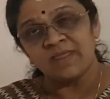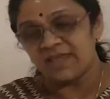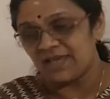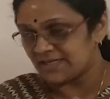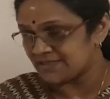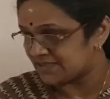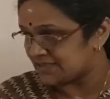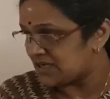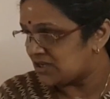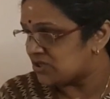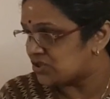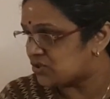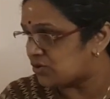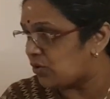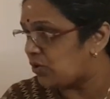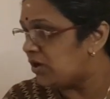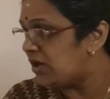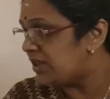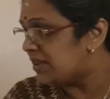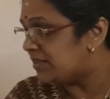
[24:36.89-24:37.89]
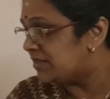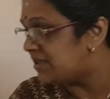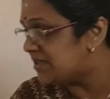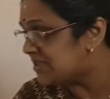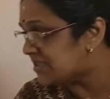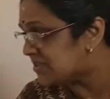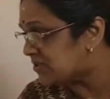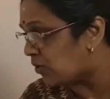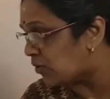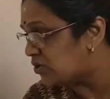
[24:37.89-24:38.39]
Yes. So
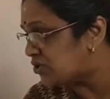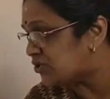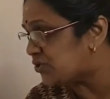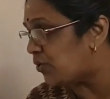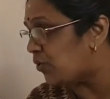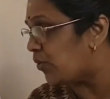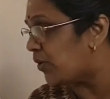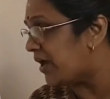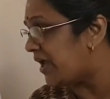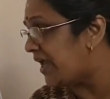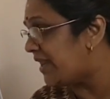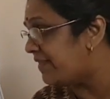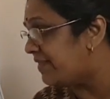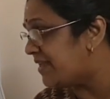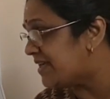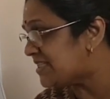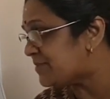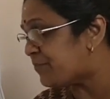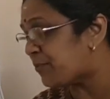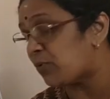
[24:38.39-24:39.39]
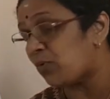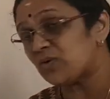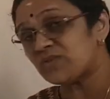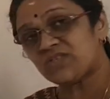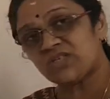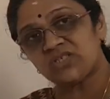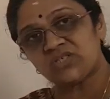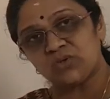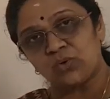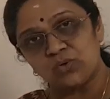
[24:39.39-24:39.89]
this also, in this
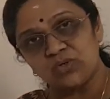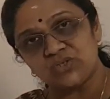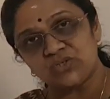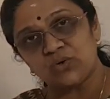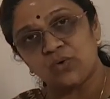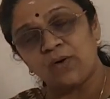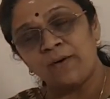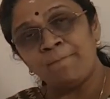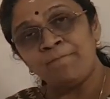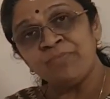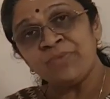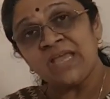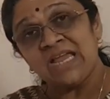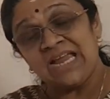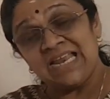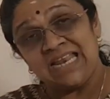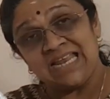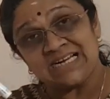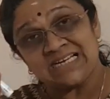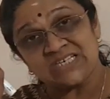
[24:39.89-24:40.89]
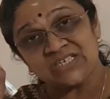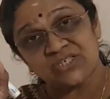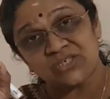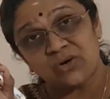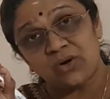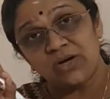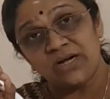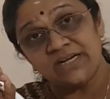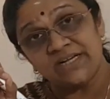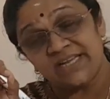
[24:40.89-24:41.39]
process also,
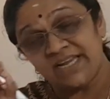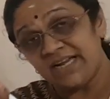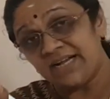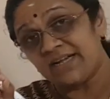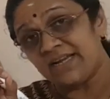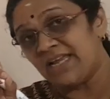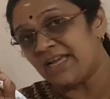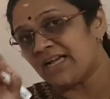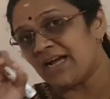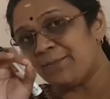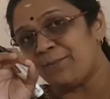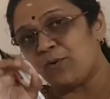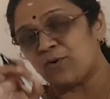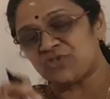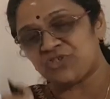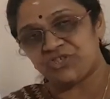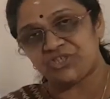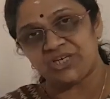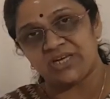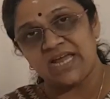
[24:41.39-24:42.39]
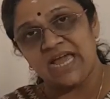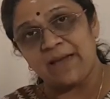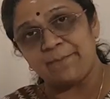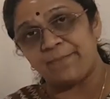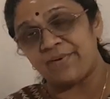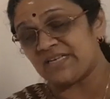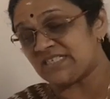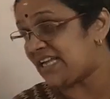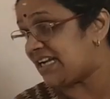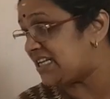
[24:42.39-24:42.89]
electrolytic decomposition
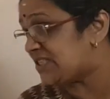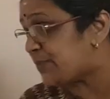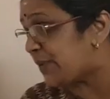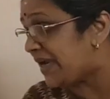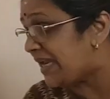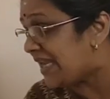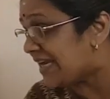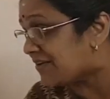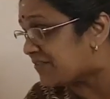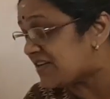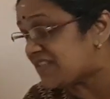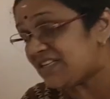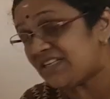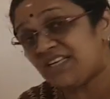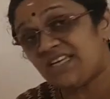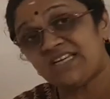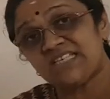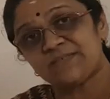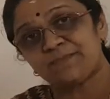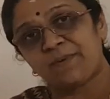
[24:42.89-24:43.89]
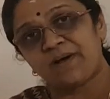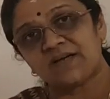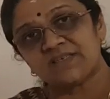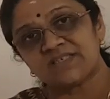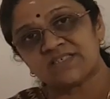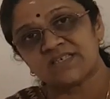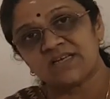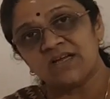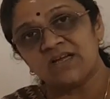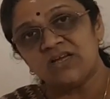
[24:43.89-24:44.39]
happens. That is why electricity is
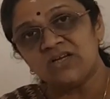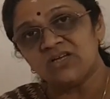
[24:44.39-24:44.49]
passed.